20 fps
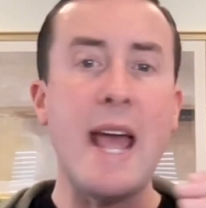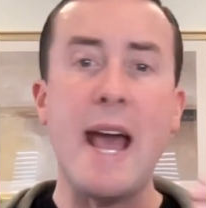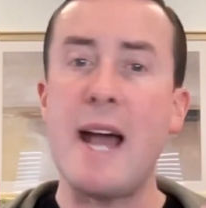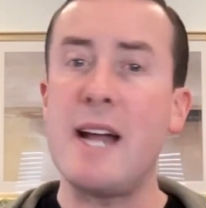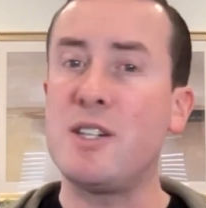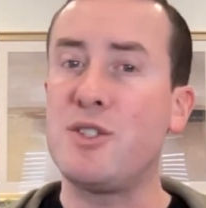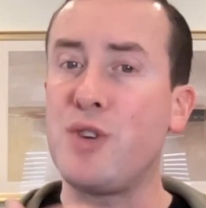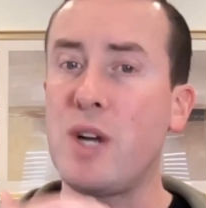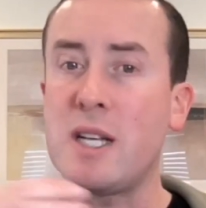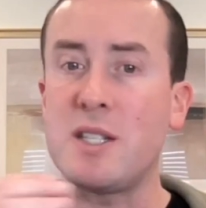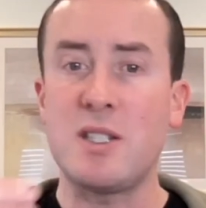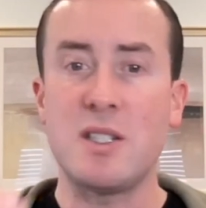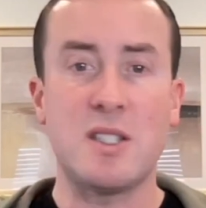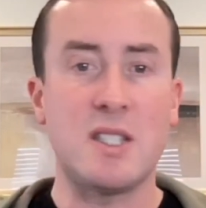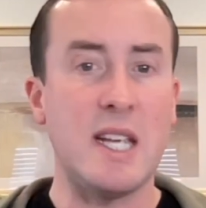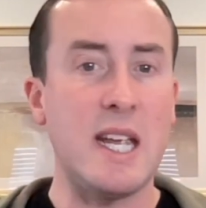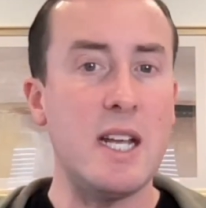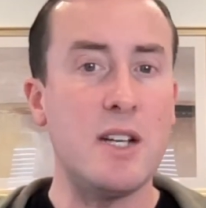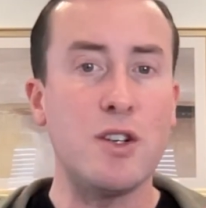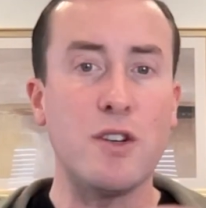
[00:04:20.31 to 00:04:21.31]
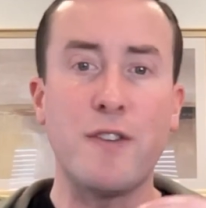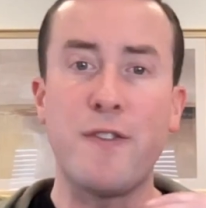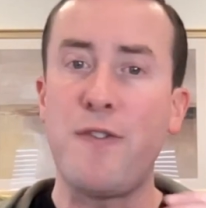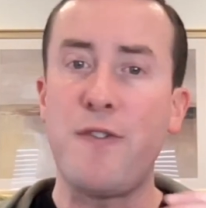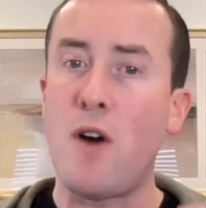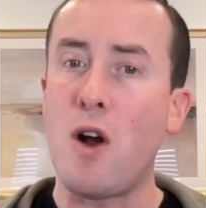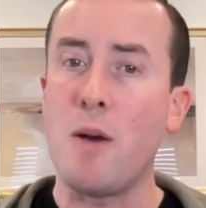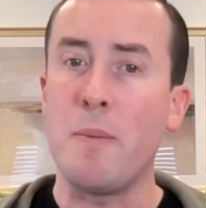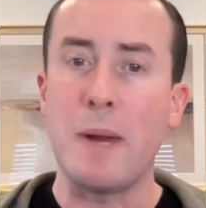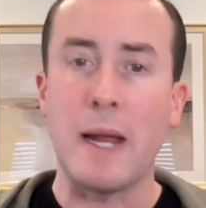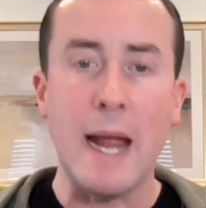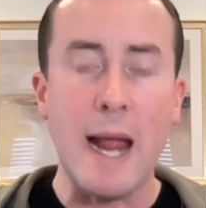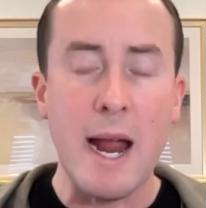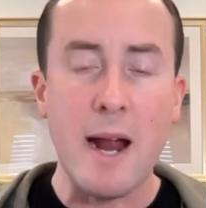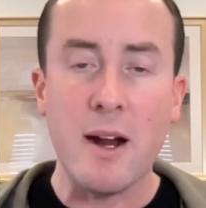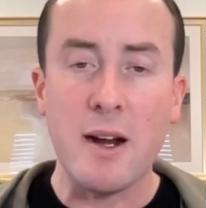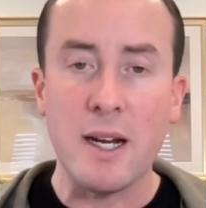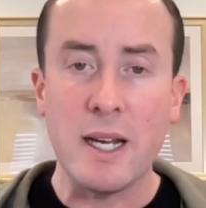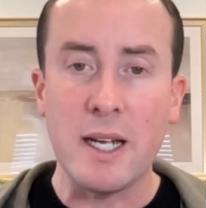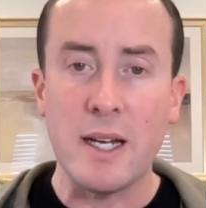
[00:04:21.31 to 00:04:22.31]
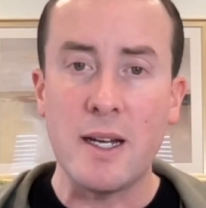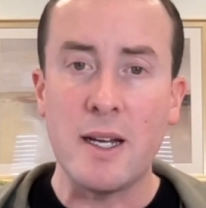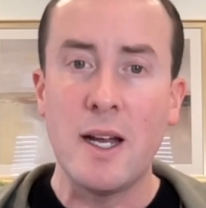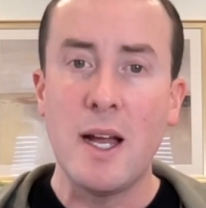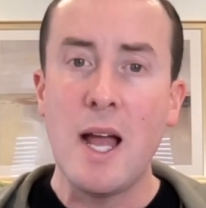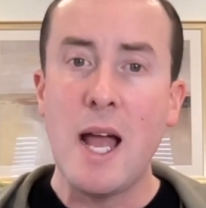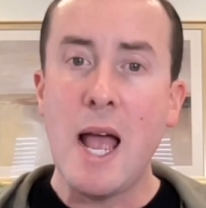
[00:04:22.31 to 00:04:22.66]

addresses in your farming area